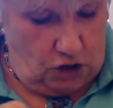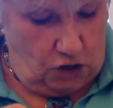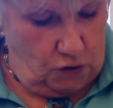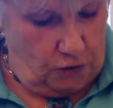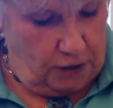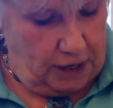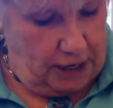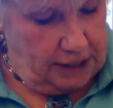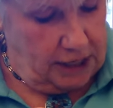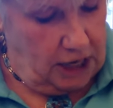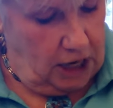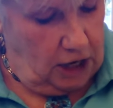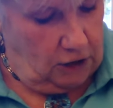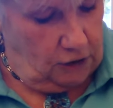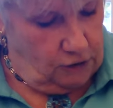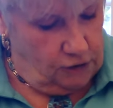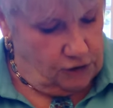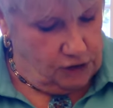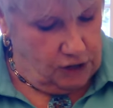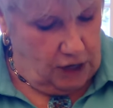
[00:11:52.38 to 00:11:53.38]
You can
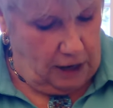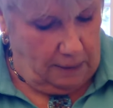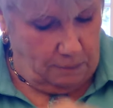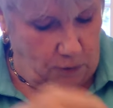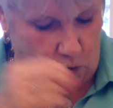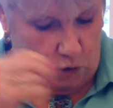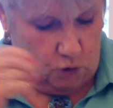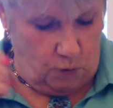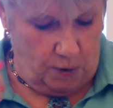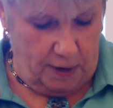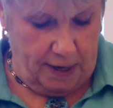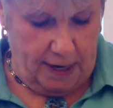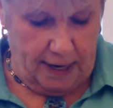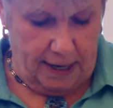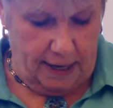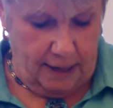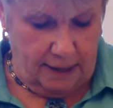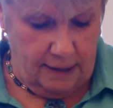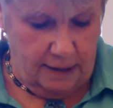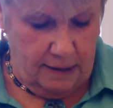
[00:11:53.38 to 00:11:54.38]
color some
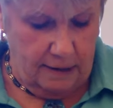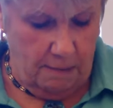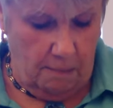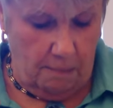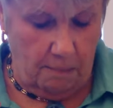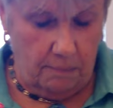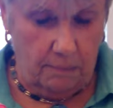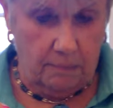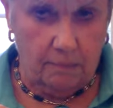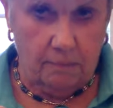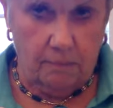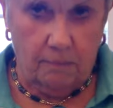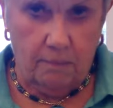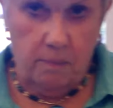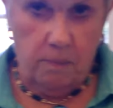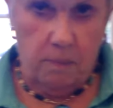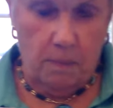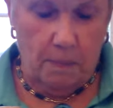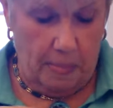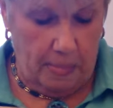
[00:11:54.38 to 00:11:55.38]
green
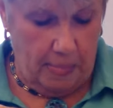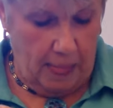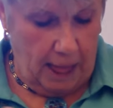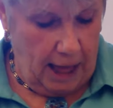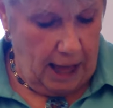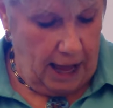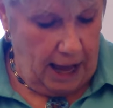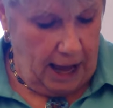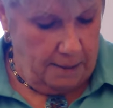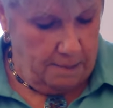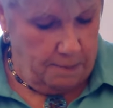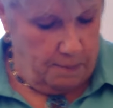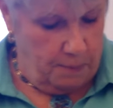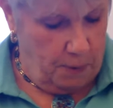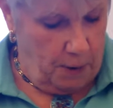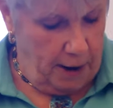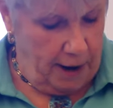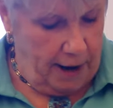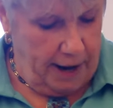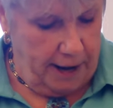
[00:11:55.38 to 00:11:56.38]
and
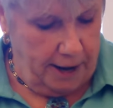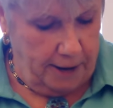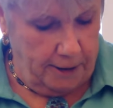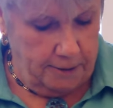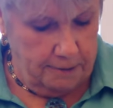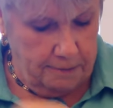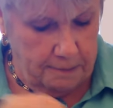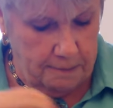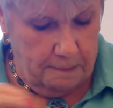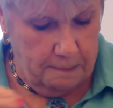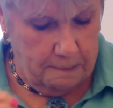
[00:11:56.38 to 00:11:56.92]
brown,